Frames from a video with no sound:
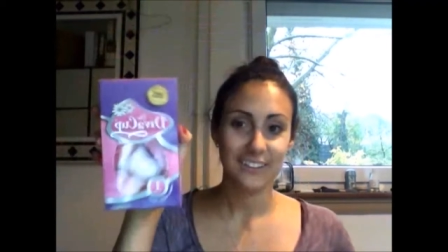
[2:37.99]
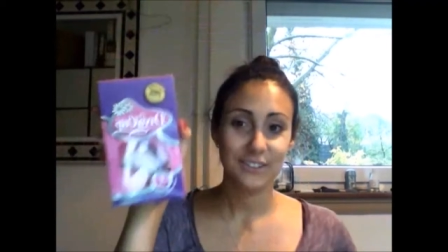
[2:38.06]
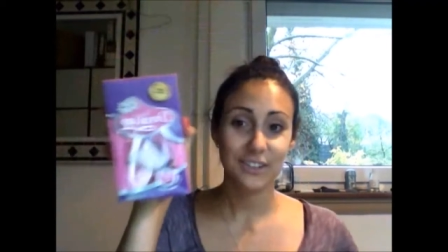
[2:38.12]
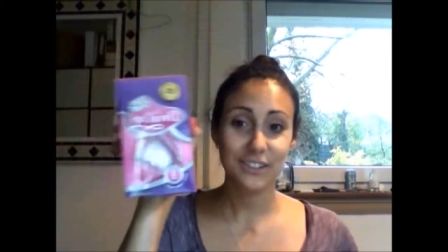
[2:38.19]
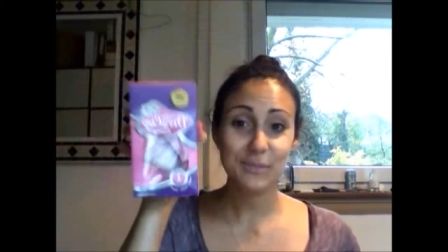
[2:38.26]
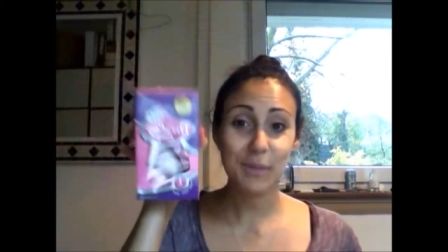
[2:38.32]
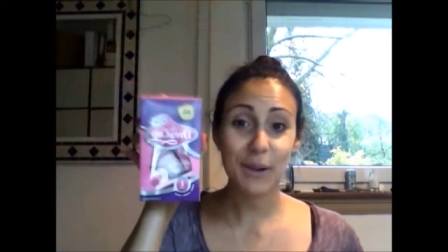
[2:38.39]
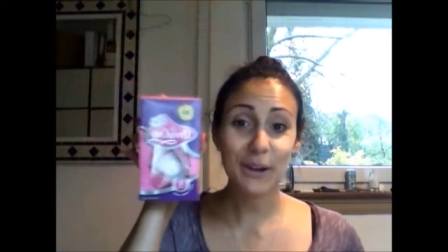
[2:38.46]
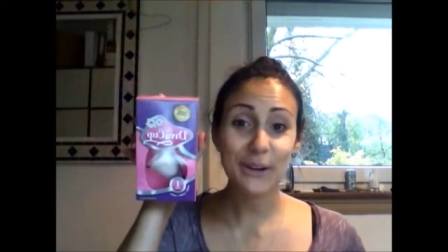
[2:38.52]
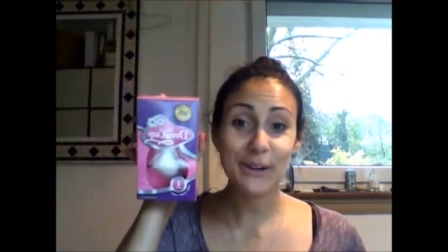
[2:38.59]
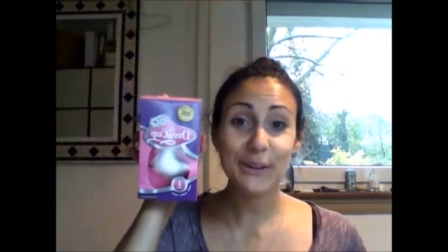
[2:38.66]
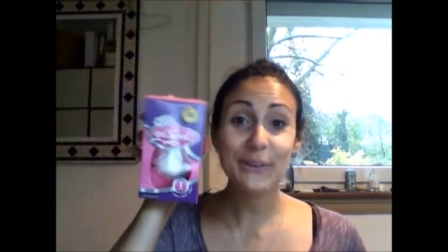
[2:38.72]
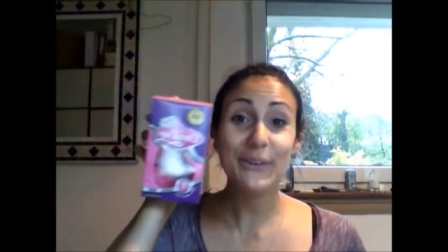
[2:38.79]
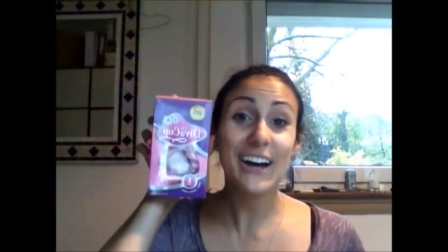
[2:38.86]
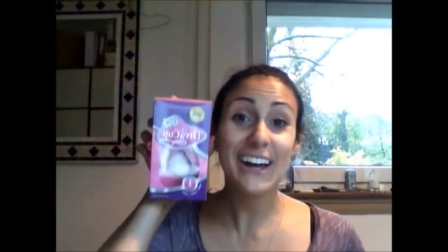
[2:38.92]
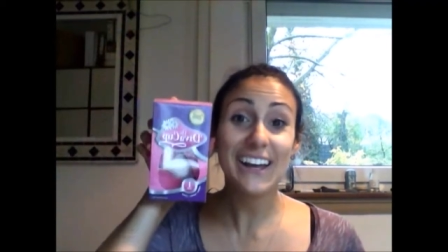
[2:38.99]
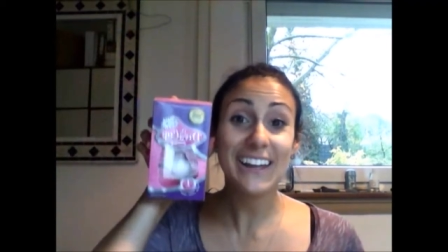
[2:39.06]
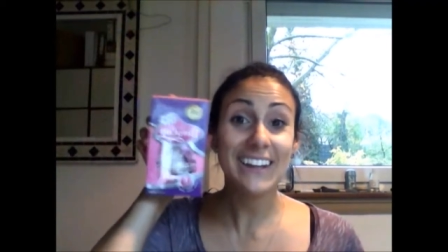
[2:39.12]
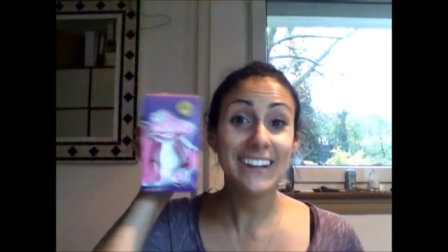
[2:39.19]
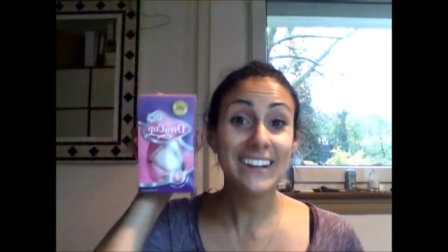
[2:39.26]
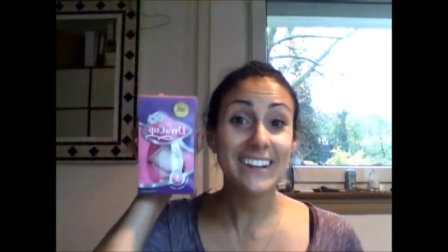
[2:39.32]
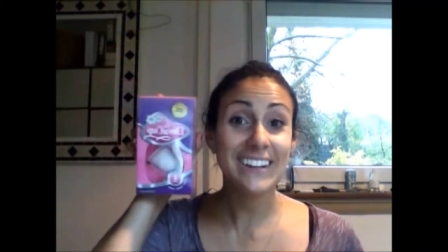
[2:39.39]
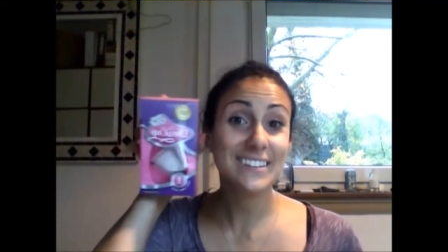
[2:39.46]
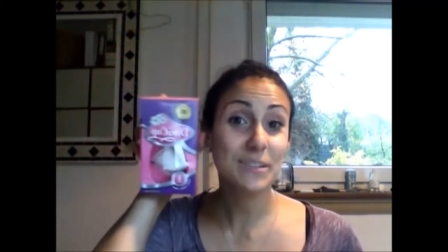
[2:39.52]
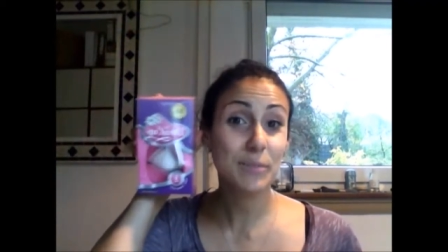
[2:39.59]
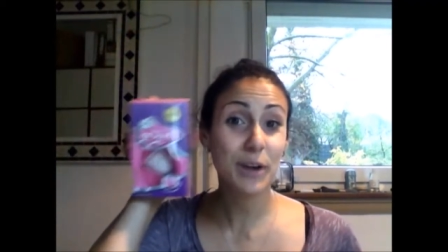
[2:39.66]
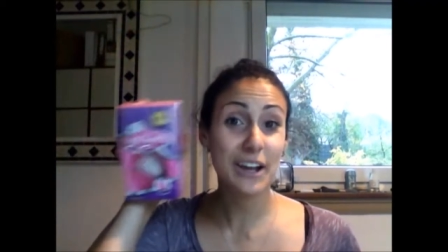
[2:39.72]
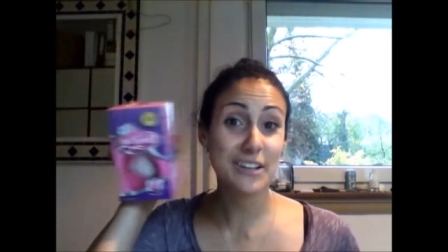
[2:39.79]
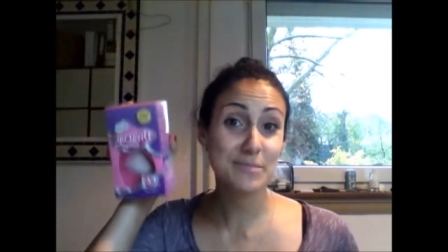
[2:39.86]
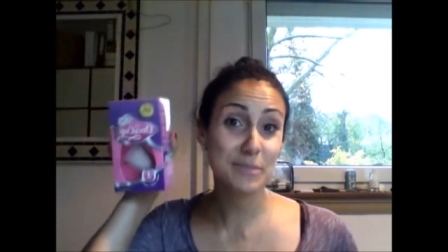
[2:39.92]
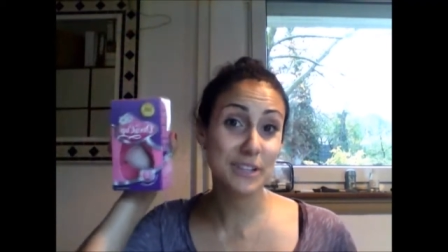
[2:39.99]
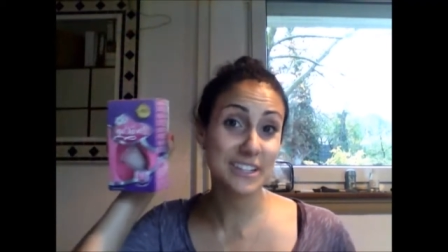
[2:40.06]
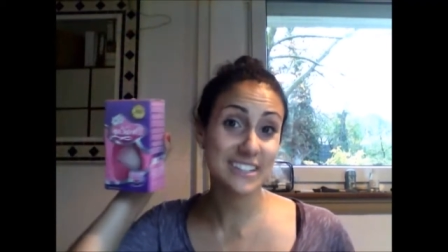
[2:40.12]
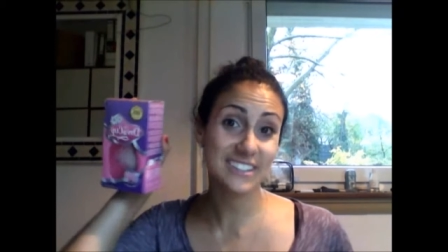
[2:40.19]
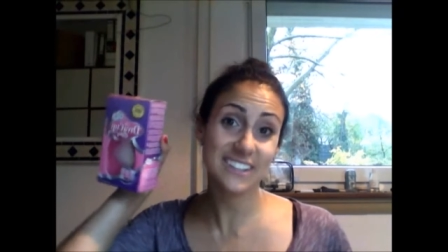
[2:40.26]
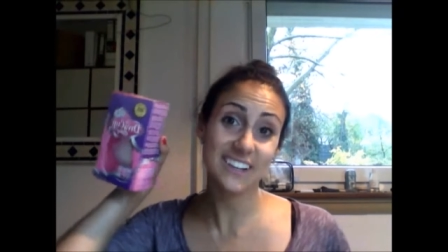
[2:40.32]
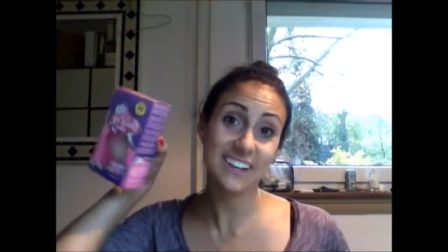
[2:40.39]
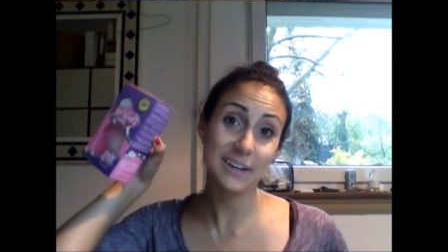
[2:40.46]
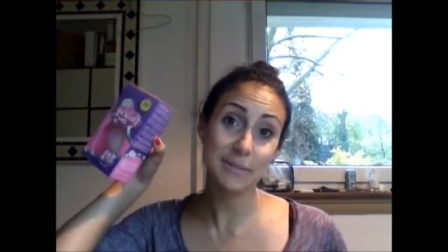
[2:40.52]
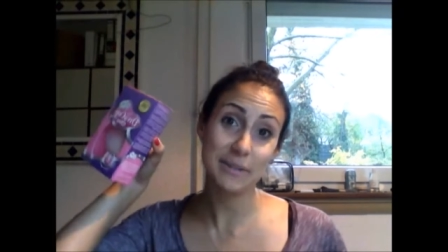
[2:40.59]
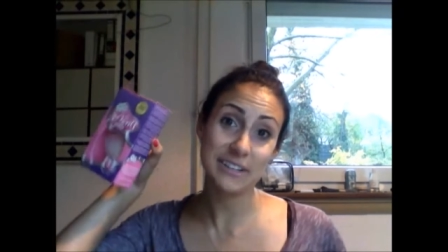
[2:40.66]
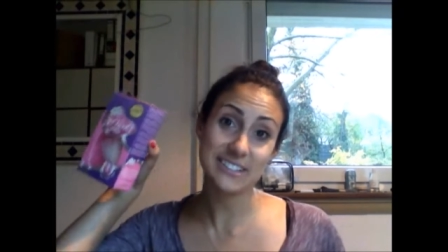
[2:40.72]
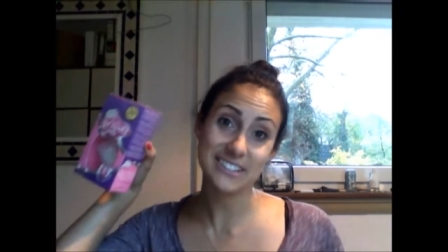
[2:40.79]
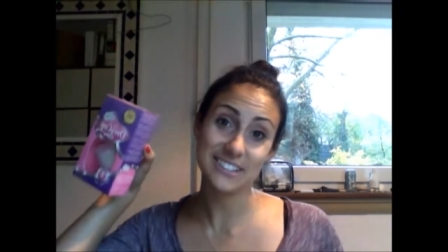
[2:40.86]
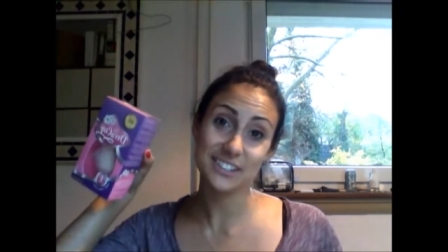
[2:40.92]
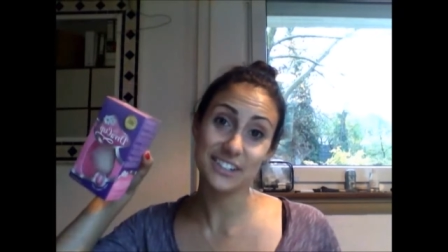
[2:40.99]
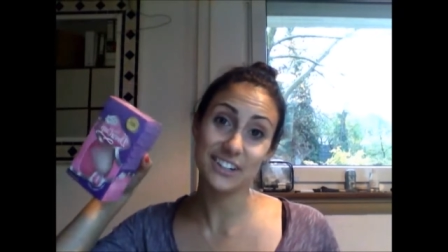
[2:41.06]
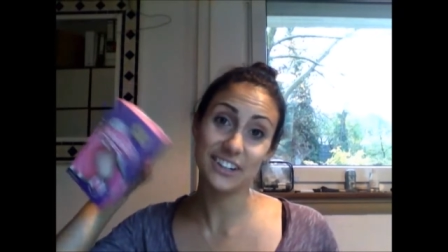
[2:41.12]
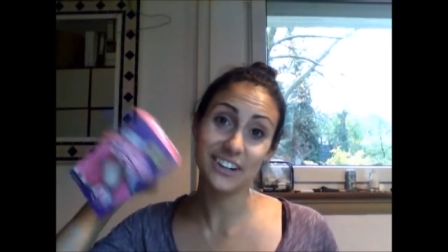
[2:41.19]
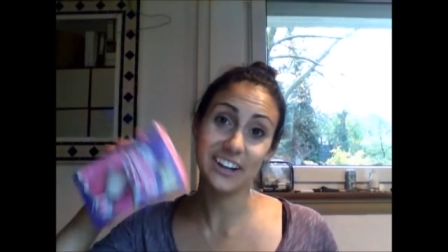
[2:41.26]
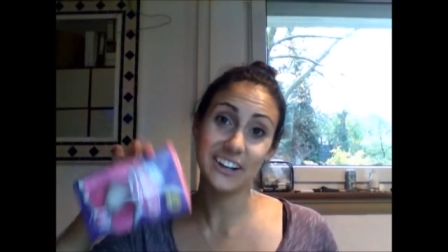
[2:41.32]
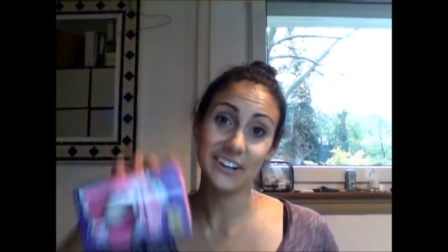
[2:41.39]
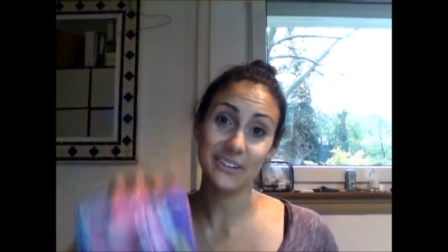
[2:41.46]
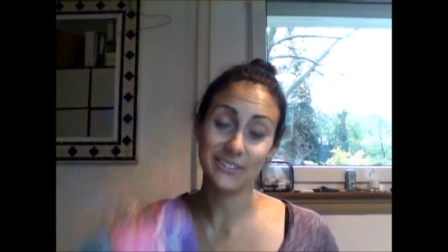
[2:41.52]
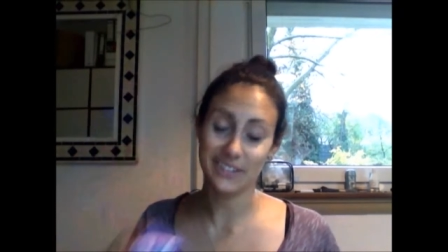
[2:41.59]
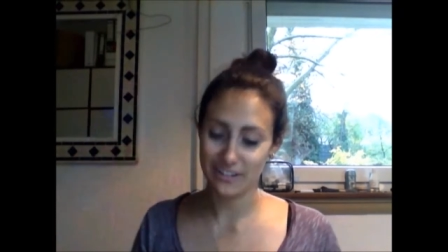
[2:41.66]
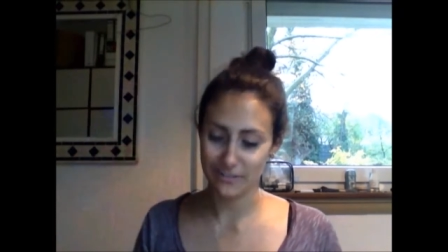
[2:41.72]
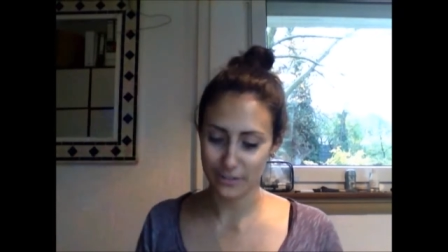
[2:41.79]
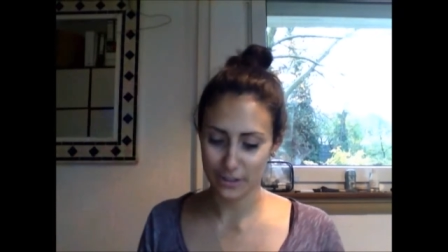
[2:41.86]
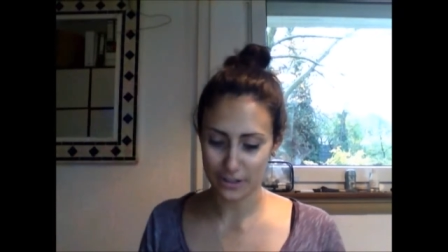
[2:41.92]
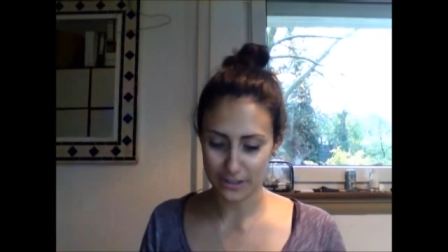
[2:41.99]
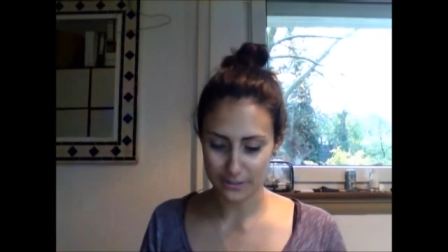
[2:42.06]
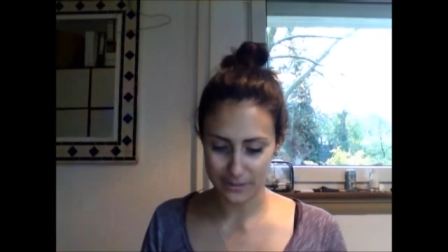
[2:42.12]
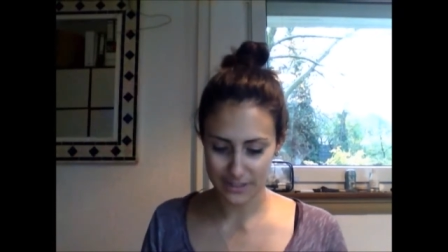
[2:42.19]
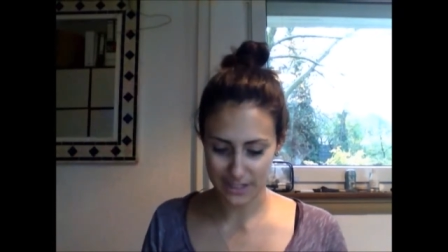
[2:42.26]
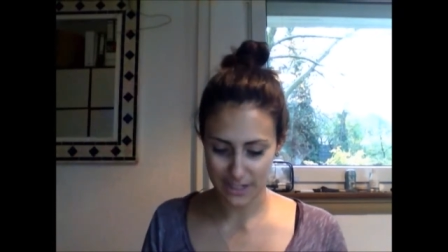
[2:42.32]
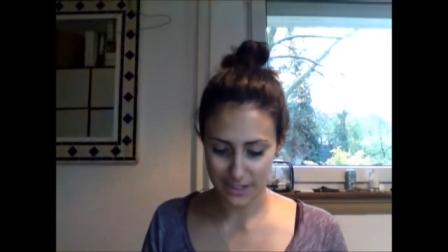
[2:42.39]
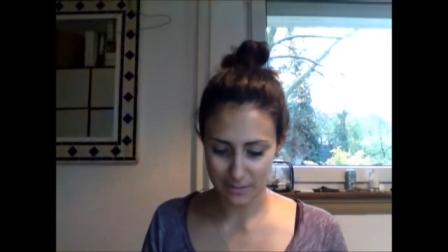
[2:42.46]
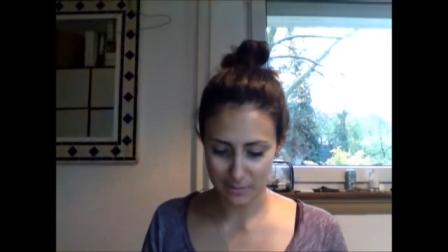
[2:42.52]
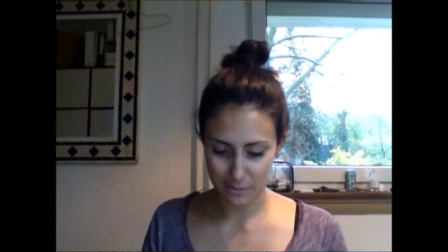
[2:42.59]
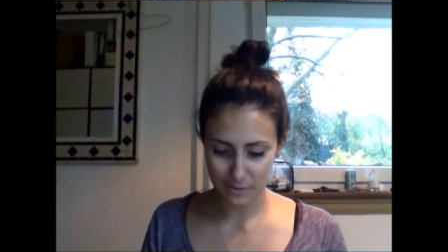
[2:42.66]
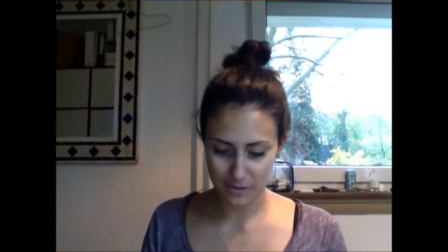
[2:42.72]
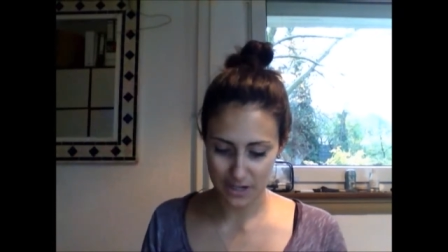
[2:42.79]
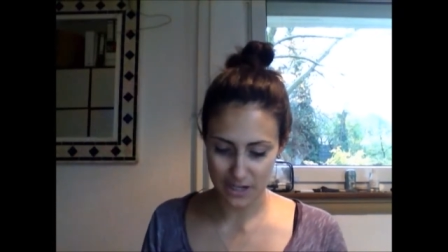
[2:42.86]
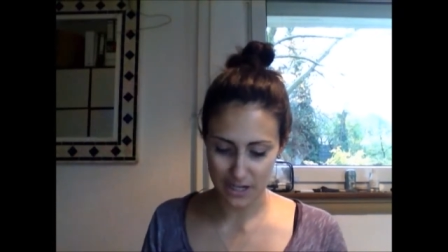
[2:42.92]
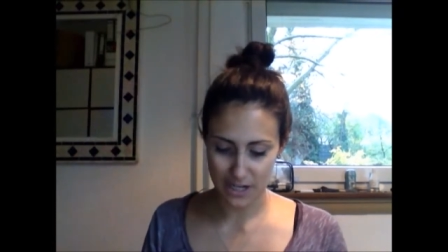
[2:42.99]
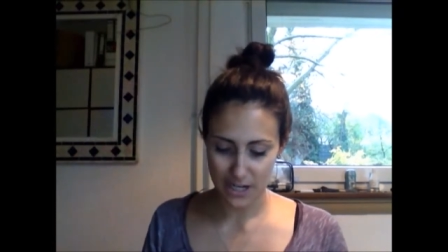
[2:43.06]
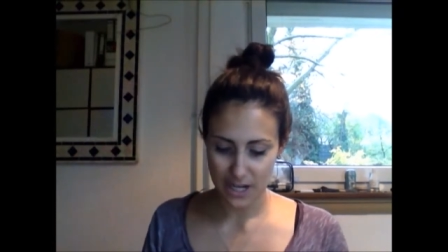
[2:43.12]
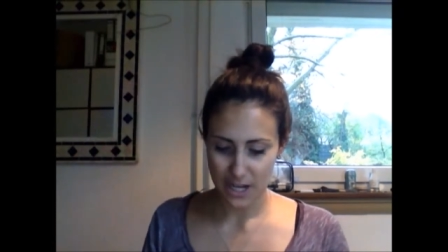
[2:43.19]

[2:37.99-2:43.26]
So I just bought a new one. Surprise Melissa, my sister. I don't need it for Christmas anymore.